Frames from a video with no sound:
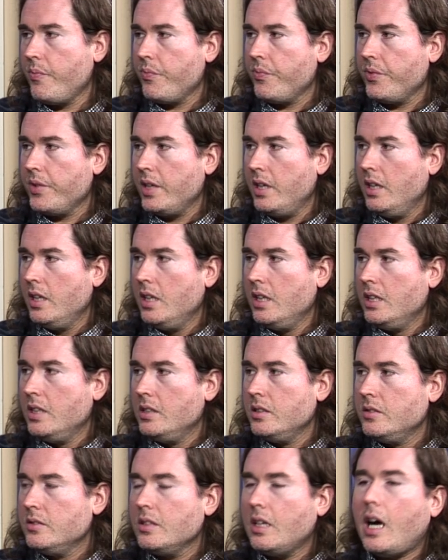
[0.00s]
Conference
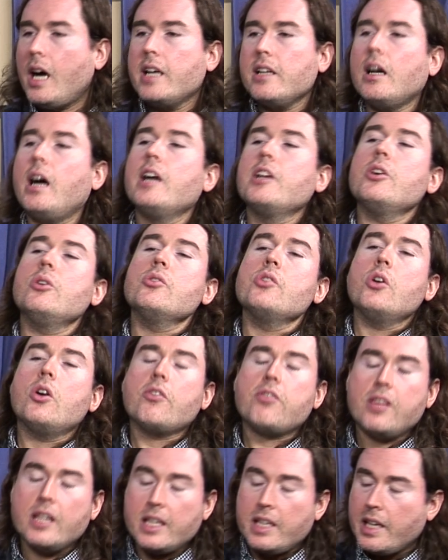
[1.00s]
champs? I don't know
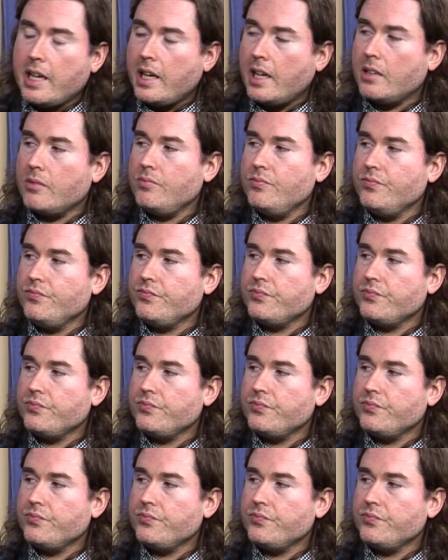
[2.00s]
if they can.